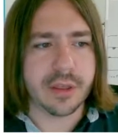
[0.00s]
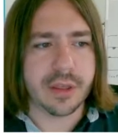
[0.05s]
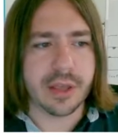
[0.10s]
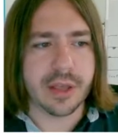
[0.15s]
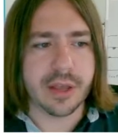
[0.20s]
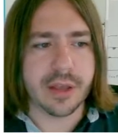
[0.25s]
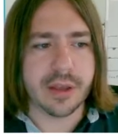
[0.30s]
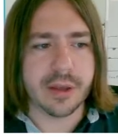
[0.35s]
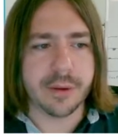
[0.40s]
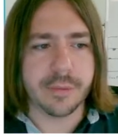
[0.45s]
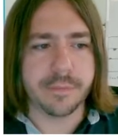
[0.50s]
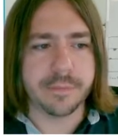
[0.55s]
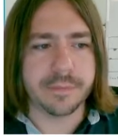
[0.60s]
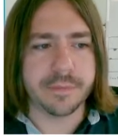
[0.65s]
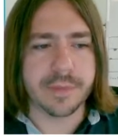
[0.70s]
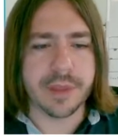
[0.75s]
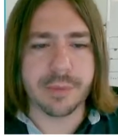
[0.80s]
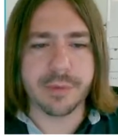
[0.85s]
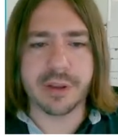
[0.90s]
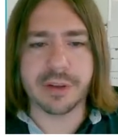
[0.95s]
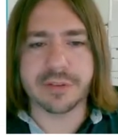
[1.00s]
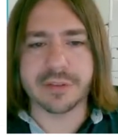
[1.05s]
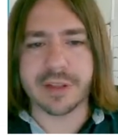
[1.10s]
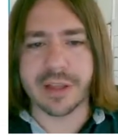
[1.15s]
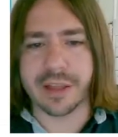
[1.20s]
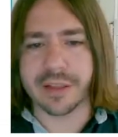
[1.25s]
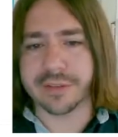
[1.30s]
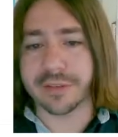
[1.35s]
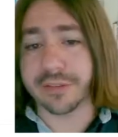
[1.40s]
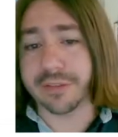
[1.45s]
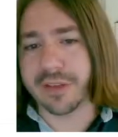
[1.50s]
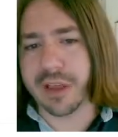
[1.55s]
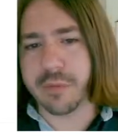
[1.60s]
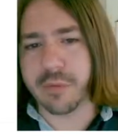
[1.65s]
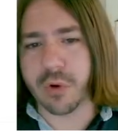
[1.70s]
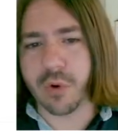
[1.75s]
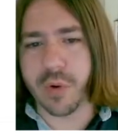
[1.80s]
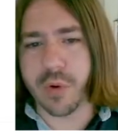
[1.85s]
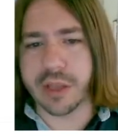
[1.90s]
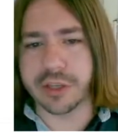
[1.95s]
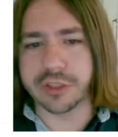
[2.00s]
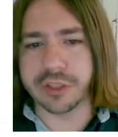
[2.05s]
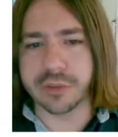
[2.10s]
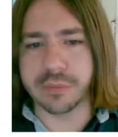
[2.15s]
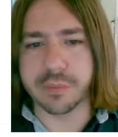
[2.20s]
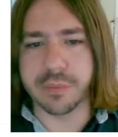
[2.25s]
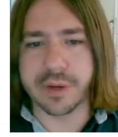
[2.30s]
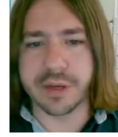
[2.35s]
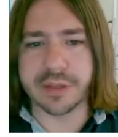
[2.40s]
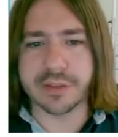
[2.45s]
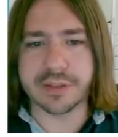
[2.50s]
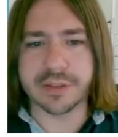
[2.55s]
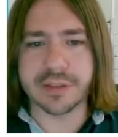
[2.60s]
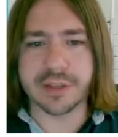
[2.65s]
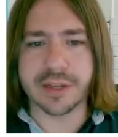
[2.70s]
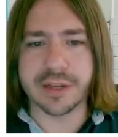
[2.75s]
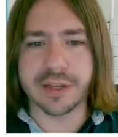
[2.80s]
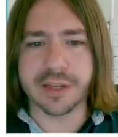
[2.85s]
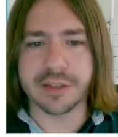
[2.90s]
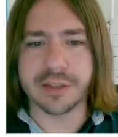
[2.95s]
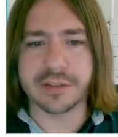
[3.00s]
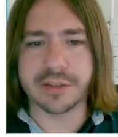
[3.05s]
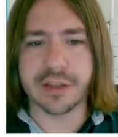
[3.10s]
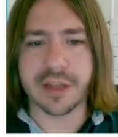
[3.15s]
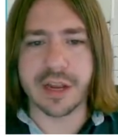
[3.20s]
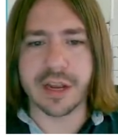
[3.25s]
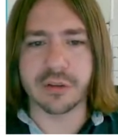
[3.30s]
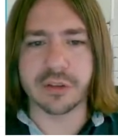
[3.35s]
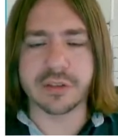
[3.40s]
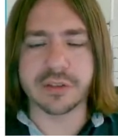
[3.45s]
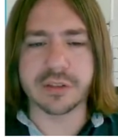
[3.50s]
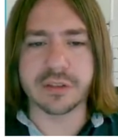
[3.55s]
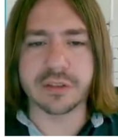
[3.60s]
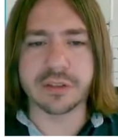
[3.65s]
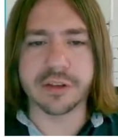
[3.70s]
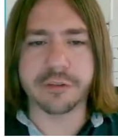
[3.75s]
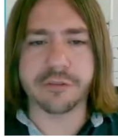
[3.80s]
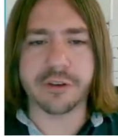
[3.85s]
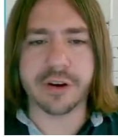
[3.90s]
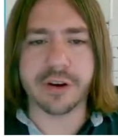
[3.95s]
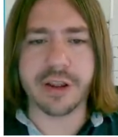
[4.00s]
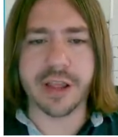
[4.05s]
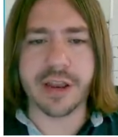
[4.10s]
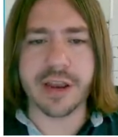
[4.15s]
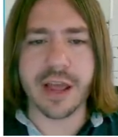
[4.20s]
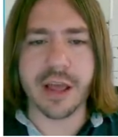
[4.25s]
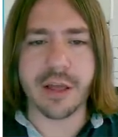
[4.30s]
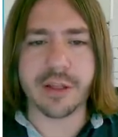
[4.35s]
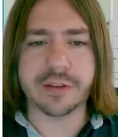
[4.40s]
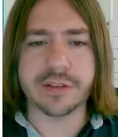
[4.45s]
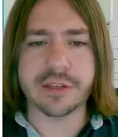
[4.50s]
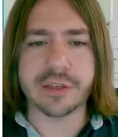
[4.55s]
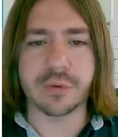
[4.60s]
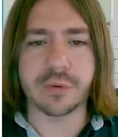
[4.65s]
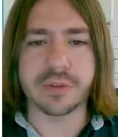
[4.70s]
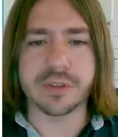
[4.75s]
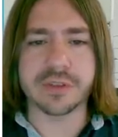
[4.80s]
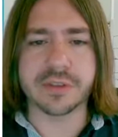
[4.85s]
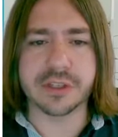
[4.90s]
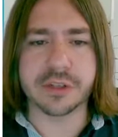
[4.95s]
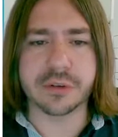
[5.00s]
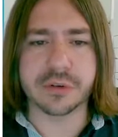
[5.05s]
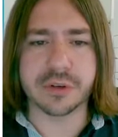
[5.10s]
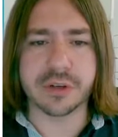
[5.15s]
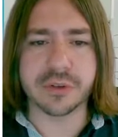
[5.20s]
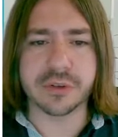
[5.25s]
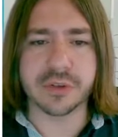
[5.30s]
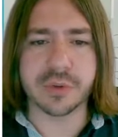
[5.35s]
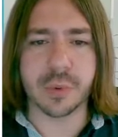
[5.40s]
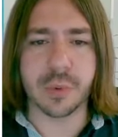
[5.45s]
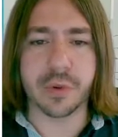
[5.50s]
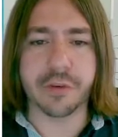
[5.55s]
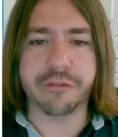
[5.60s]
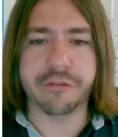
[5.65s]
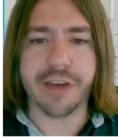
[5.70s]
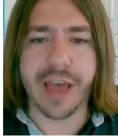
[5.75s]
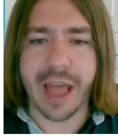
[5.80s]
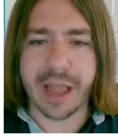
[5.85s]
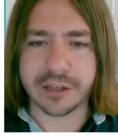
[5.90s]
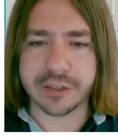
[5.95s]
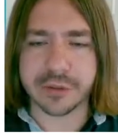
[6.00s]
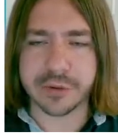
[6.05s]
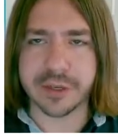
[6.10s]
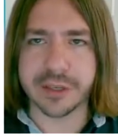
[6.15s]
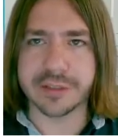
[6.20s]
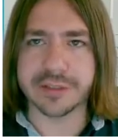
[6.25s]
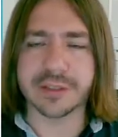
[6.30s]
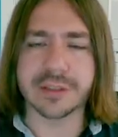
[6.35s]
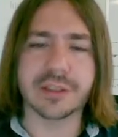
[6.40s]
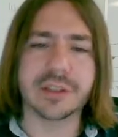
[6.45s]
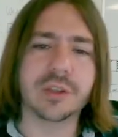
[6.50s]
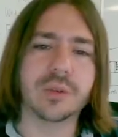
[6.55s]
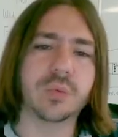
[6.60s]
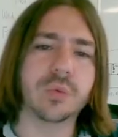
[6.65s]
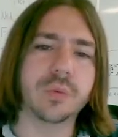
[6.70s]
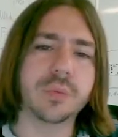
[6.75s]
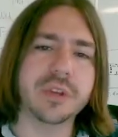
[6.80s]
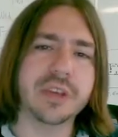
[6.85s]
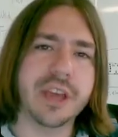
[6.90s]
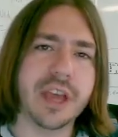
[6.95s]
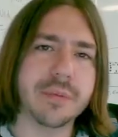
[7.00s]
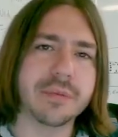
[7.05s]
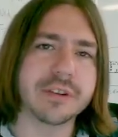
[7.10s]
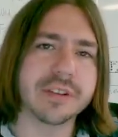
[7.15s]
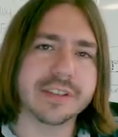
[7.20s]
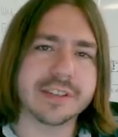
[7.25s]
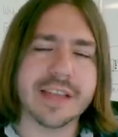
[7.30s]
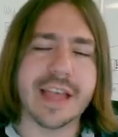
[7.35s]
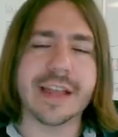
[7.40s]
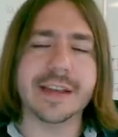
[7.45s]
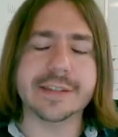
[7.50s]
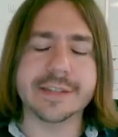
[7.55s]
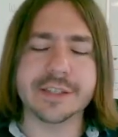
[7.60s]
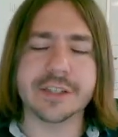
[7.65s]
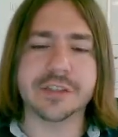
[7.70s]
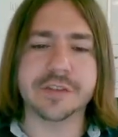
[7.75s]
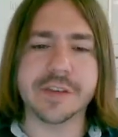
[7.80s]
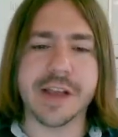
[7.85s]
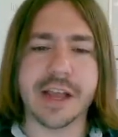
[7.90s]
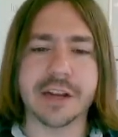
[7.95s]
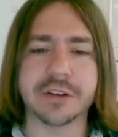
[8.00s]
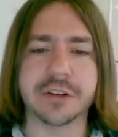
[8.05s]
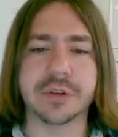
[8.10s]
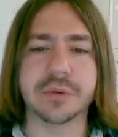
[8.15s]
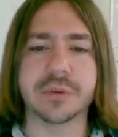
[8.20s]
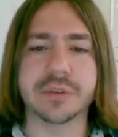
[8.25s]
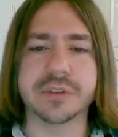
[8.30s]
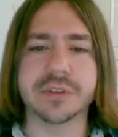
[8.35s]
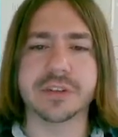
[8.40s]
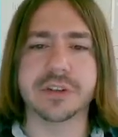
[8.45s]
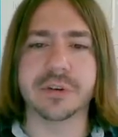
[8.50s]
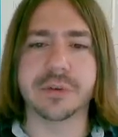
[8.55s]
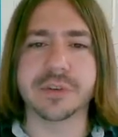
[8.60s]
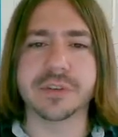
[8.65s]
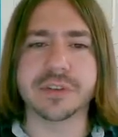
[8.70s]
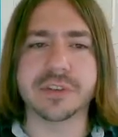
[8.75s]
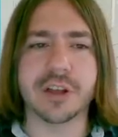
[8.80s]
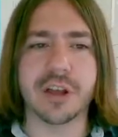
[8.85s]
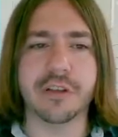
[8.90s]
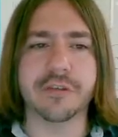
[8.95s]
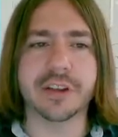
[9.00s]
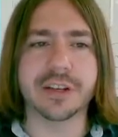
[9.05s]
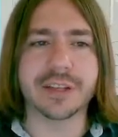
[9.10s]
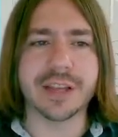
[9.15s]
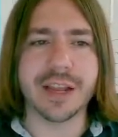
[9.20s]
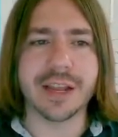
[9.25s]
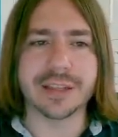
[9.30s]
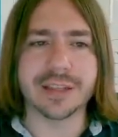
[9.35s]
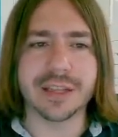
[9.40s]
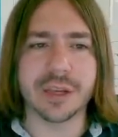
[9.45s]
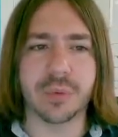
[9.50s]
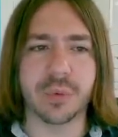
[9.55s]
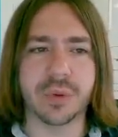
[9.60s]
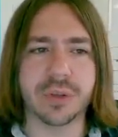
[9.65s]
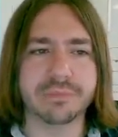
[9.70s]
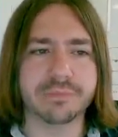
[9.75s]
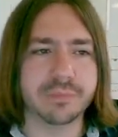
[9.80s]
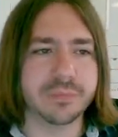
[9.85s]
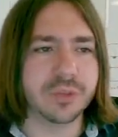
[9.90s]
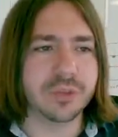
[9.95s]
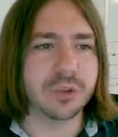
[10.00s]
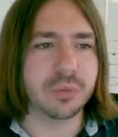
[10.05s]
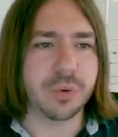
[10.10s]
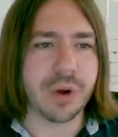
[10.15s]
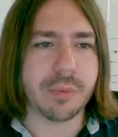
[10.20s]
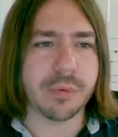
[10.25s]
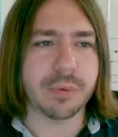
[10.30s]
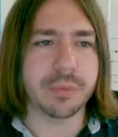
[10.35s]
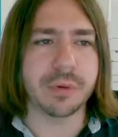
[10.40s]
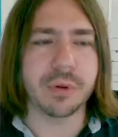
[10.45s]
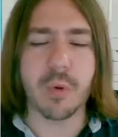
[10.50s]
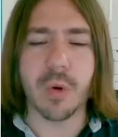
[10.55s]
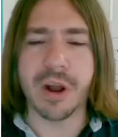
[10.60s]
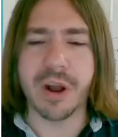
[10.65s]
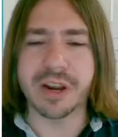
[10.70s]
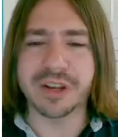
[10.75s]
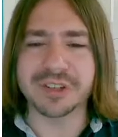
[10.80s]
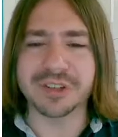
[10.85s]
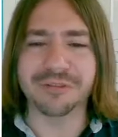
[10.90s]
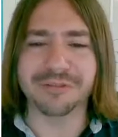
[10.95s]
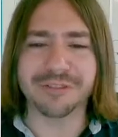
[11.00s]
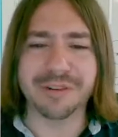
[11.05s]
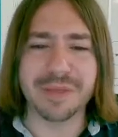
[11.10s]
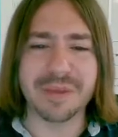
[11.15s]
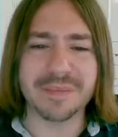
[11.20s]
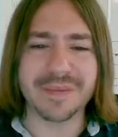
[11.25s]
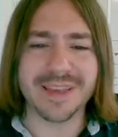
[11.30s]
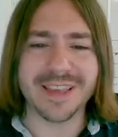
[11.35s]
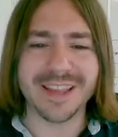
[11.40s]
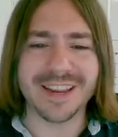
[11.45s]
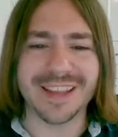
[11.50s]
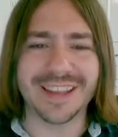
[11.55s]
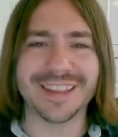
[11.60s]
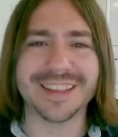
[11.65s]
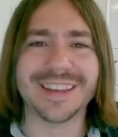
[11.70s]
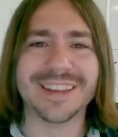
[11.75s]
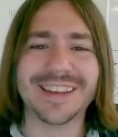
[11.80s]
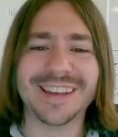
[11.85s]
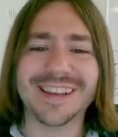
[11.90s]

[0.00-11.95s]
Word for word: Um, I mean, it's not, it's the same equation, but uh, it kind of looks a little different, and now it's equal to zero, so when we factor it, we'll be able to set each factor equal to zero and solve it kind of like we you probably wanted to from the beginning.